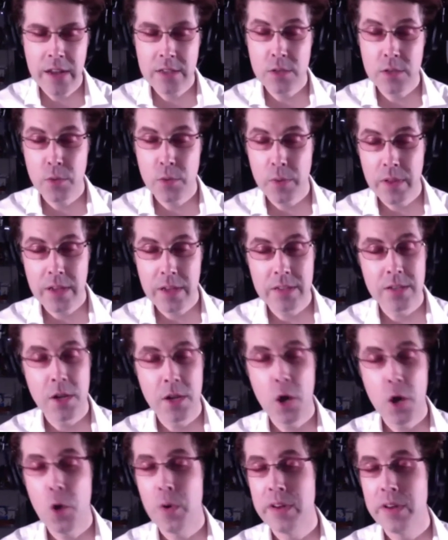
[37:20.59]
you realize,
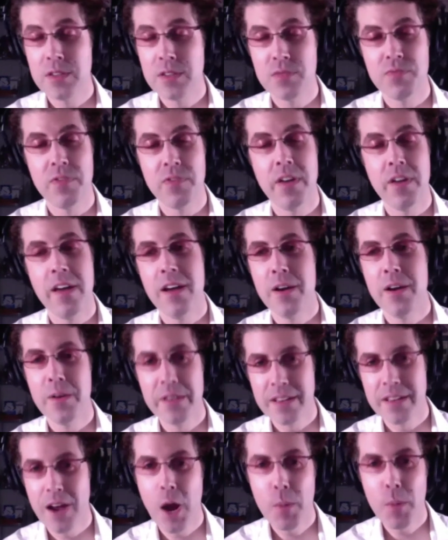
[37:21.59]
no, it is very
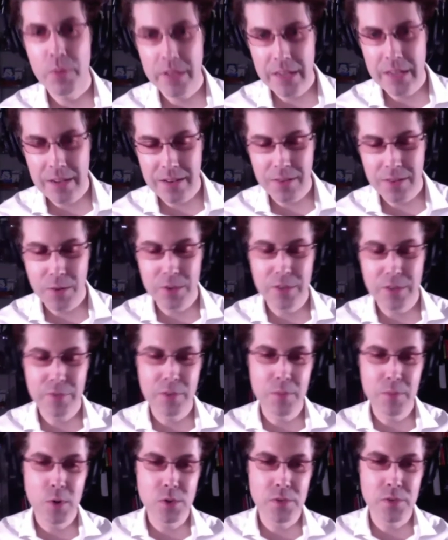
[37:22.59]
complicated. There are different
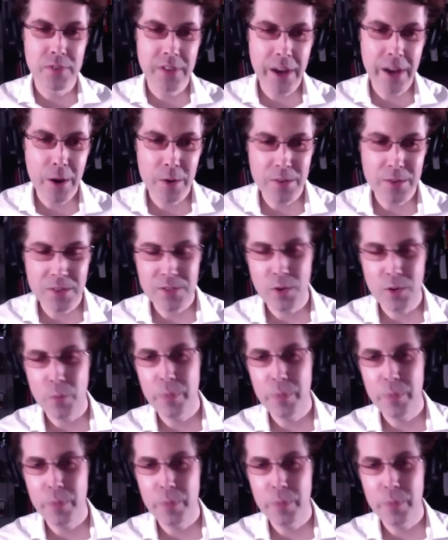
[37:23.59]
modes of inheritance.